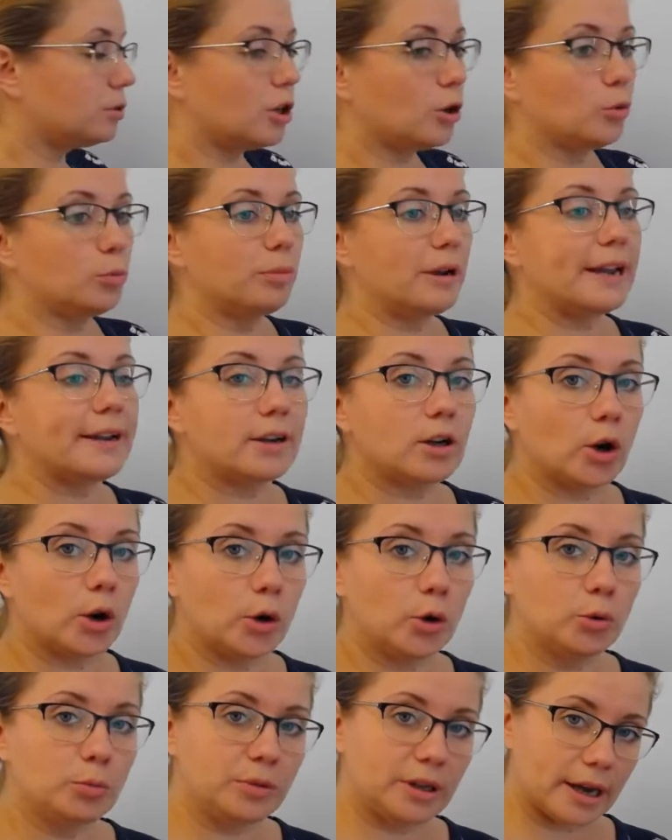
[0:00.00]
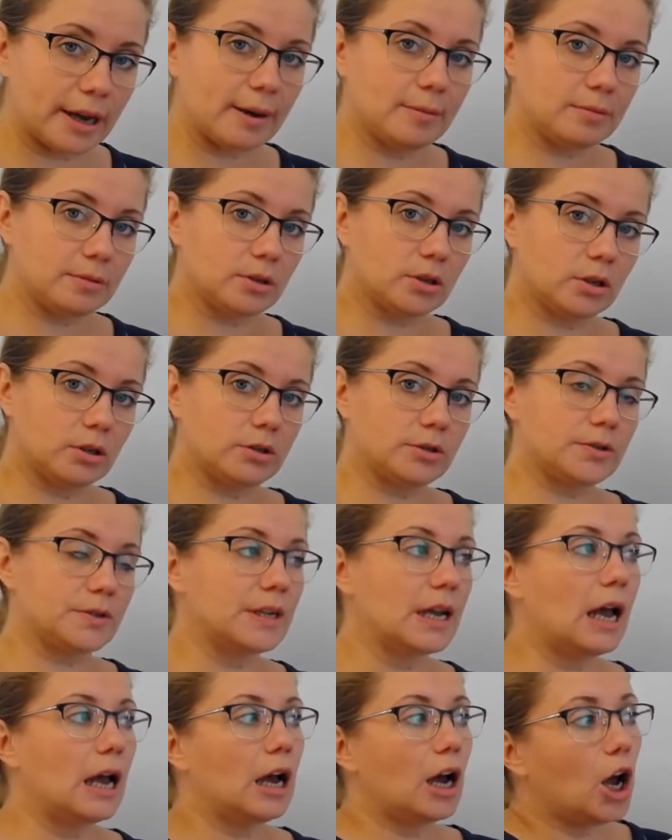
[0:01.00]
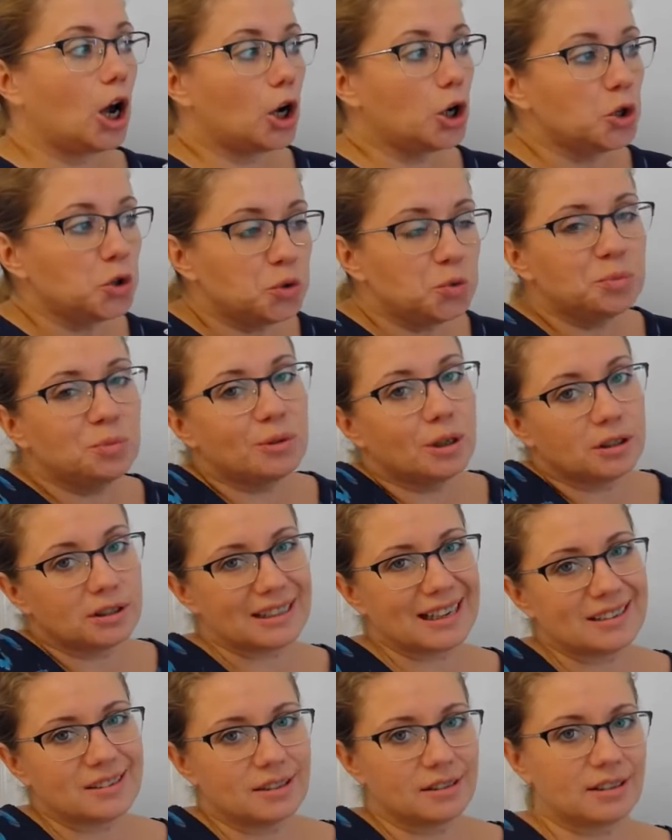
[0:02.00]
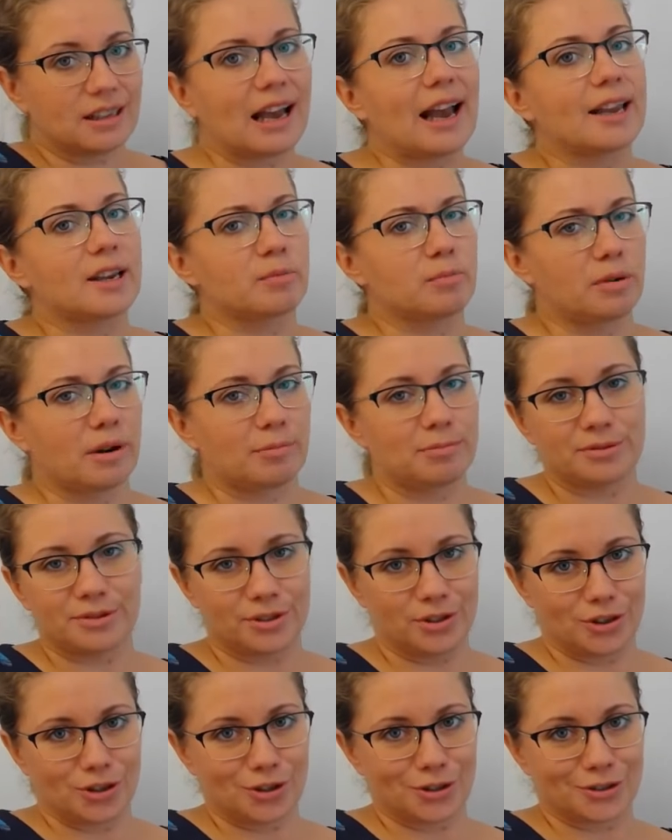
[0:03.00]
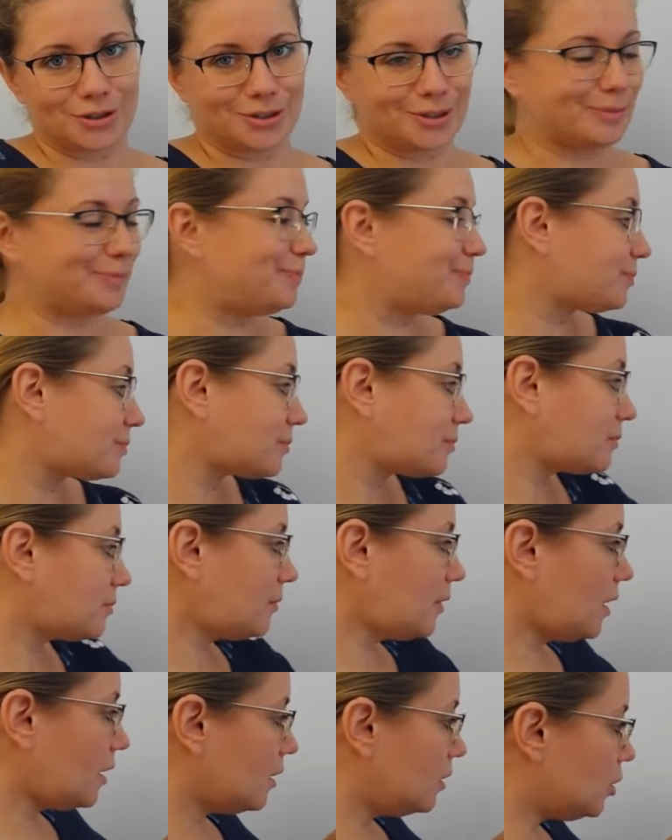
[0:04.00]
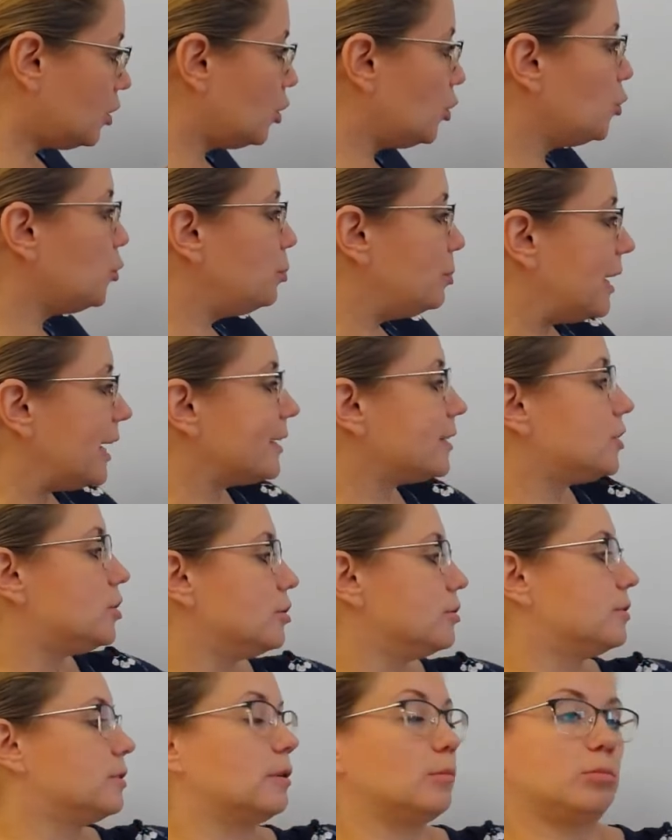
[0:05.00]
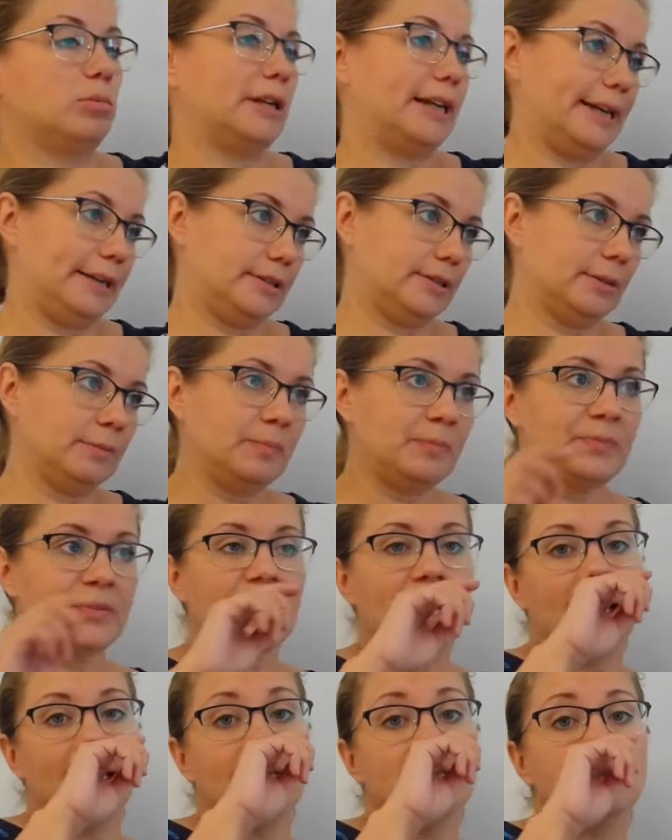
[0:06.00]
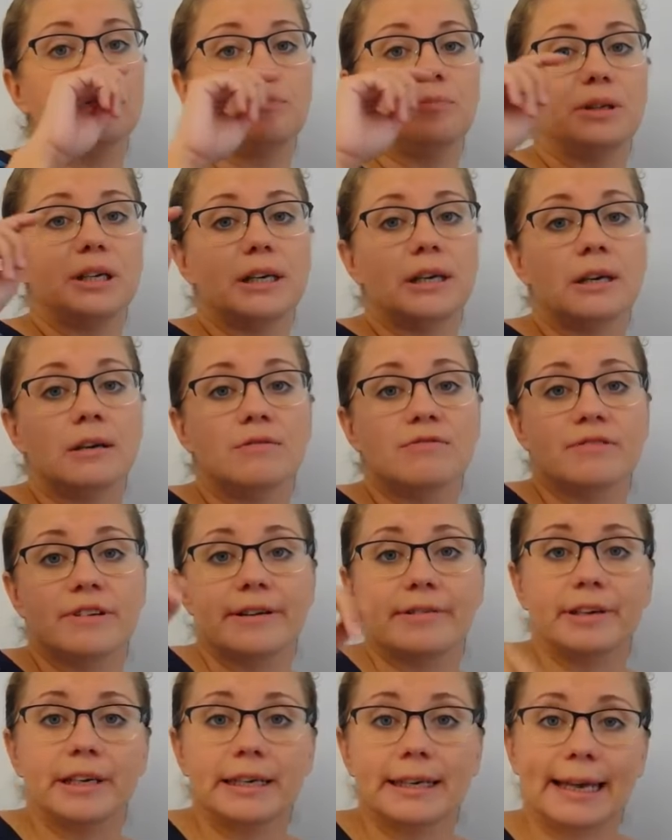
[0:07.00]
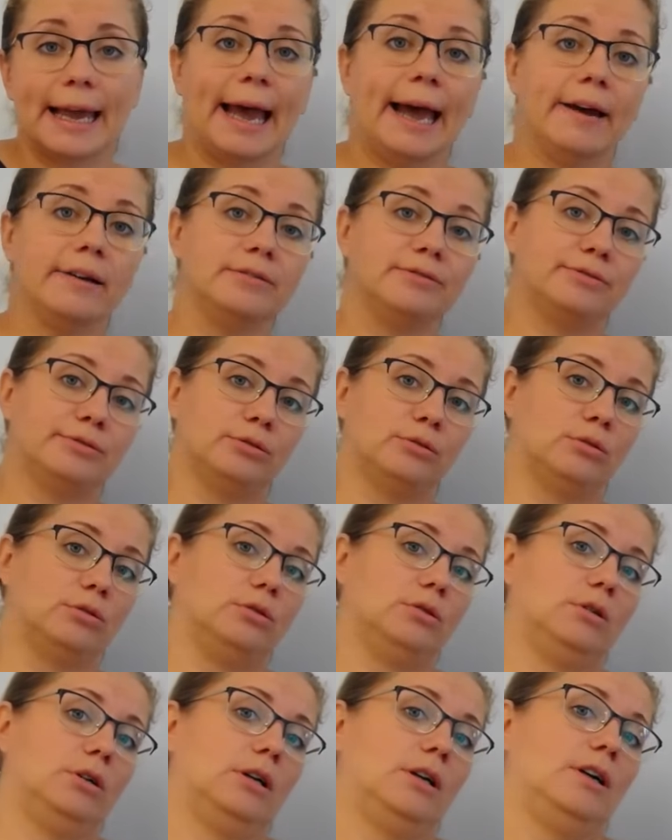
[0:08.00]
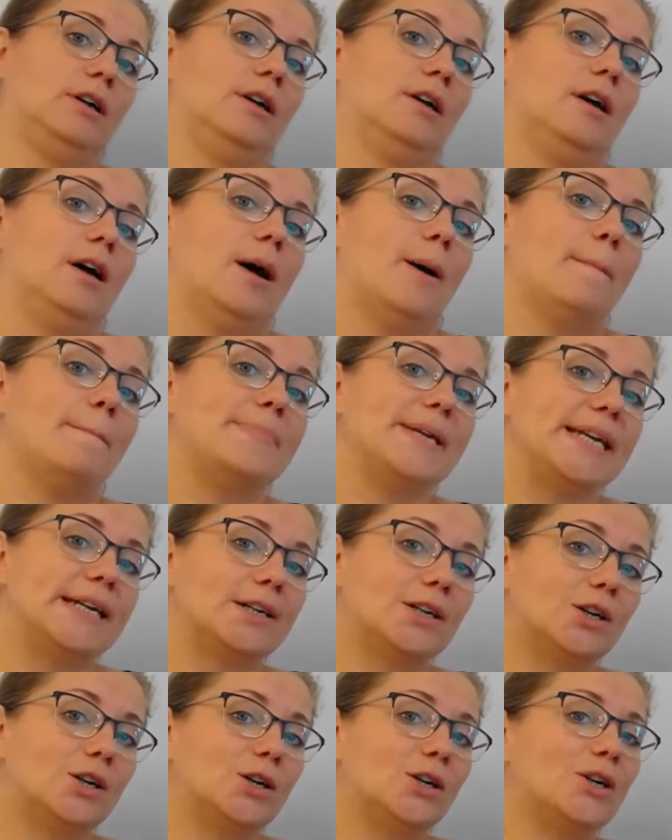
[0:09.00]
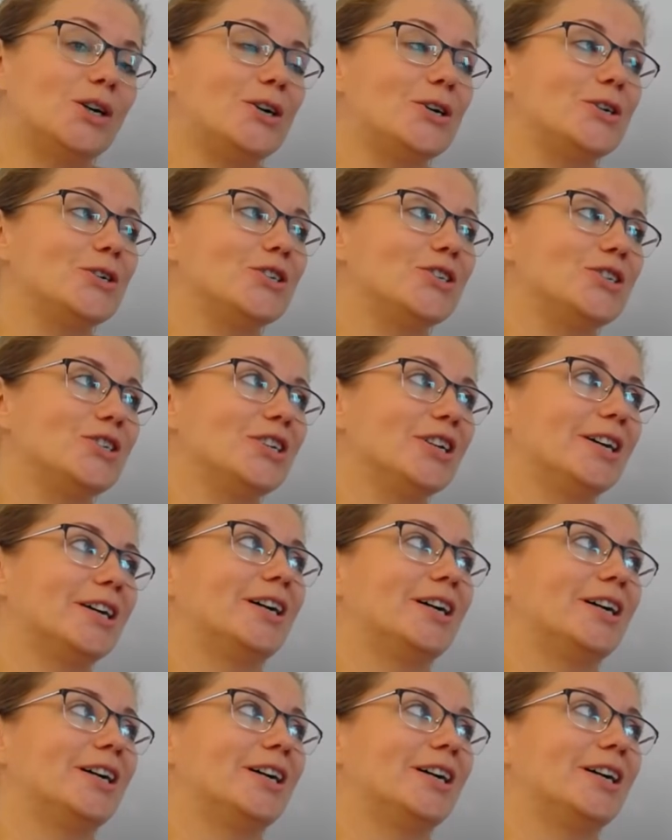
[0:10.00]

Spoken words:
go back home, yeah, because home doesn't like prepositions. Go back to some place. And be very careful because